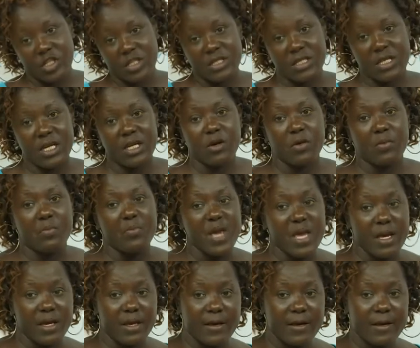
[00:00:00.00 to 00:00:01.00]
instead of big.
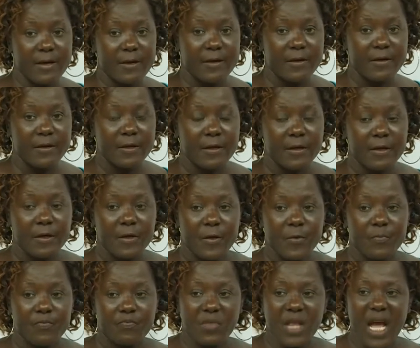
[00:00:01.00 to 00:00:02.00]

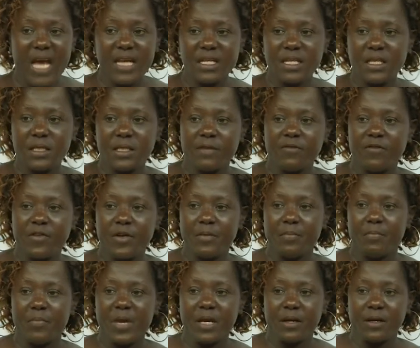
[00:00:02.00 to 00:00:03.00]
That is a very
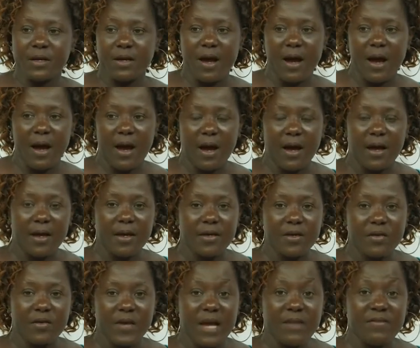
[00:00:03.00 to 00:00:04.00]
big car. You
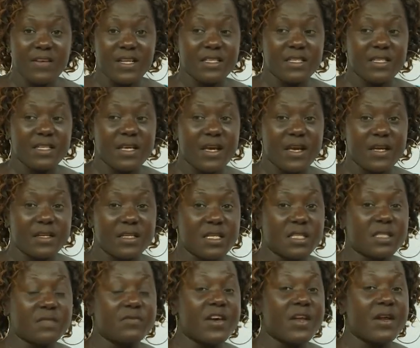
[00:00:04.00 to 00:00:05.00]
can even say it is
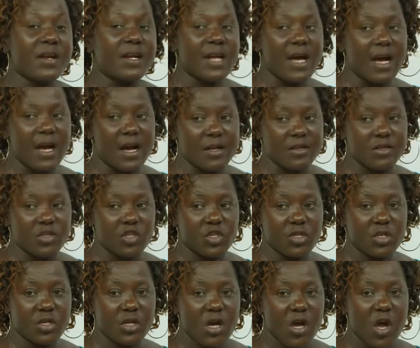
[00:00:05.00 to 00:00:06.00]
very large.
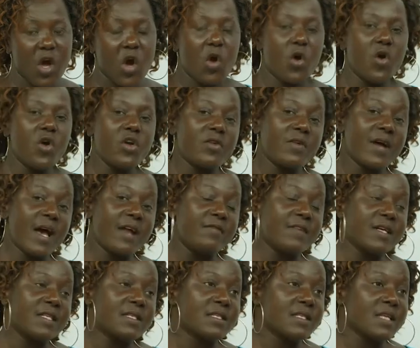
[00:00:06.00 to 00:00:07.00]
Or you can
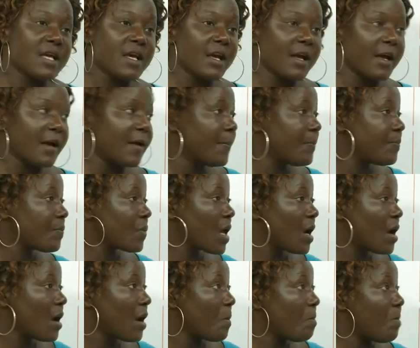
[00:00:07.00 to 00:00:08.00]
even say,
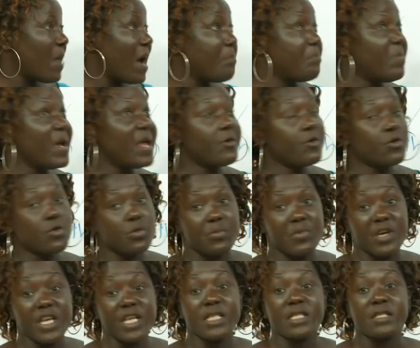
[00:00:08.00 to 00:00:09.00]
my bedroom
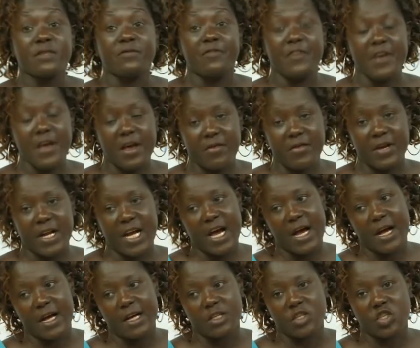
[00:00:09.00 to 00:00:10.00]
is very
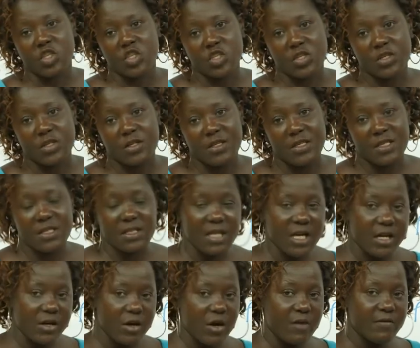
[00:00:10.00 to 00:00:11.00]
large,
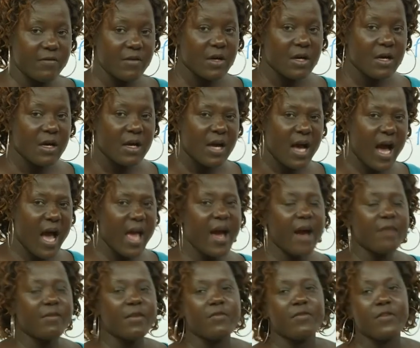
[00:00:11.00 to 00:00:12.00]
instead of, I
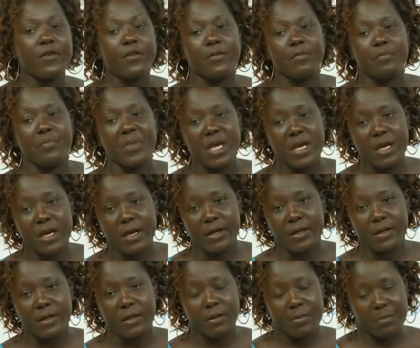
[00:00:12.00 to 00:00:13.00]
have a very big
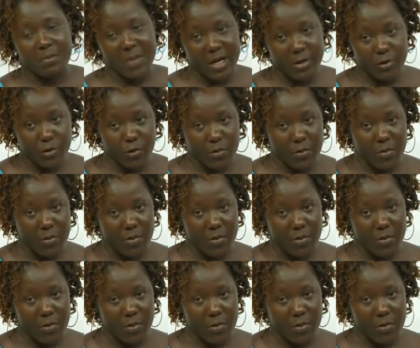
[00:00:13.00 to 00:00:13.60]
bedroom.